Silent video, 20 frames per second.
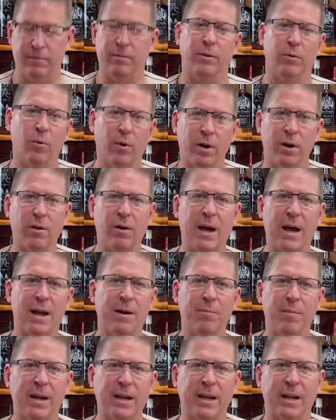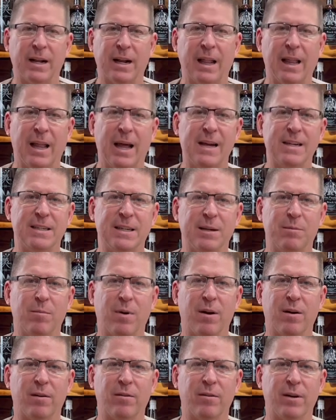You want to know how to make a classic
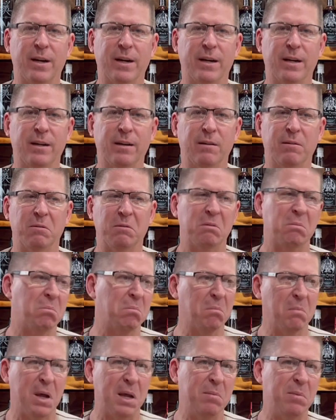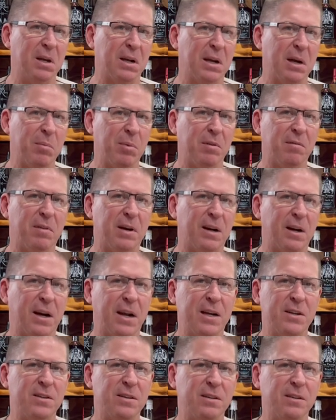margarita? Maybe a couple of
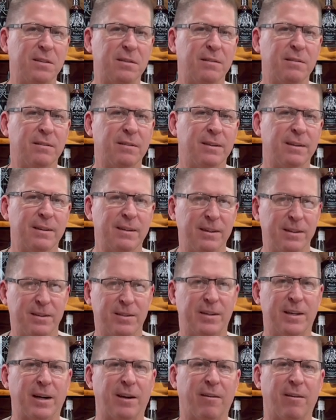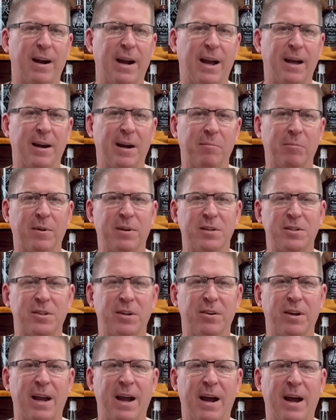variations? Stick around, I'm going to
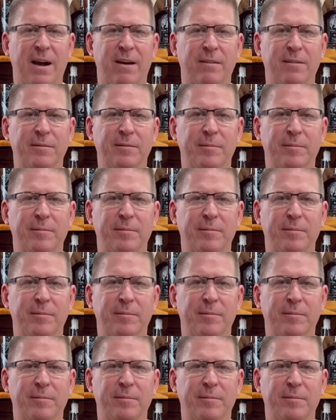show you how.